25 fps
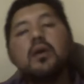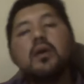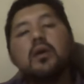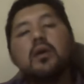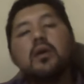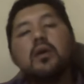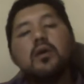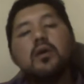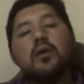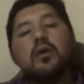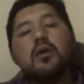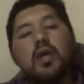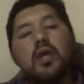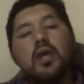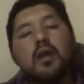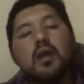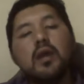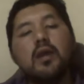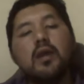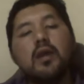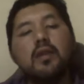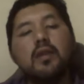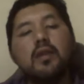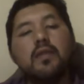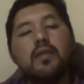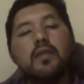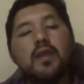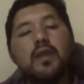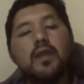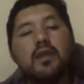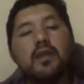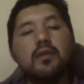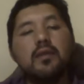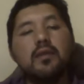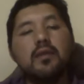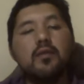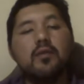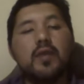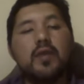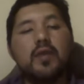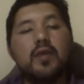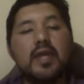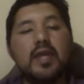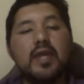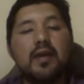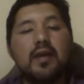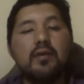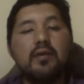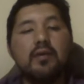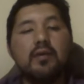Okay, then we
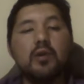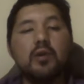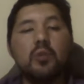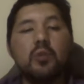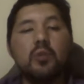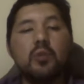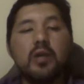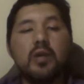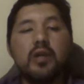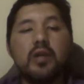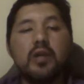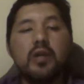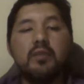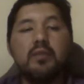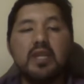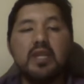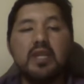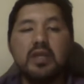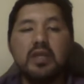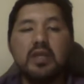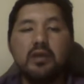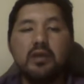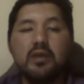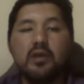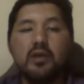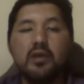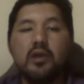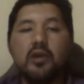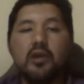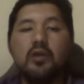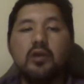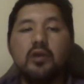have word meaning.